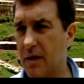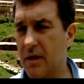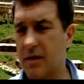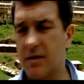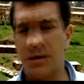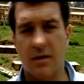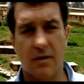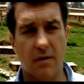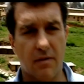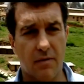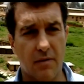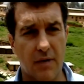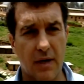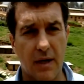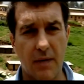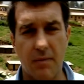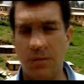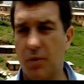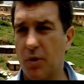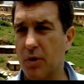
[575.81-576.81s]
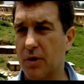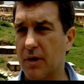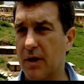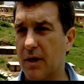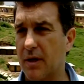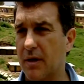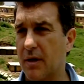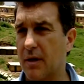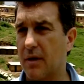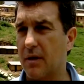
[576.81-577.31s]
it's uh, really
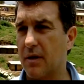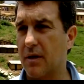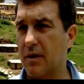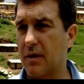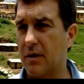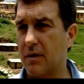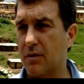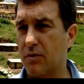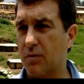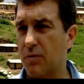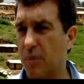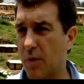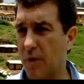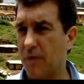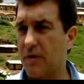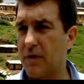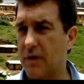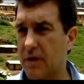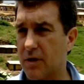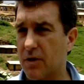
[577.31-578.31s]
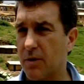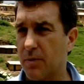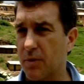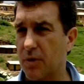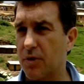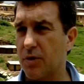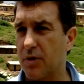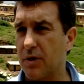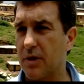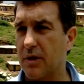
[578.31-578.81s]
important uh, to profit this
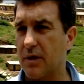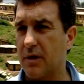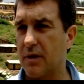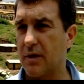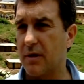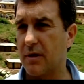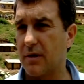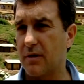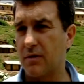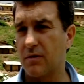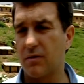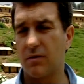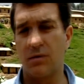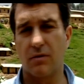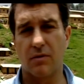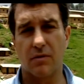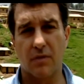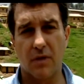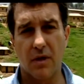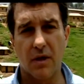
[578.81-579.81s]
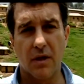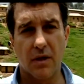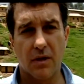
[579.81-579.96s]
opportunity to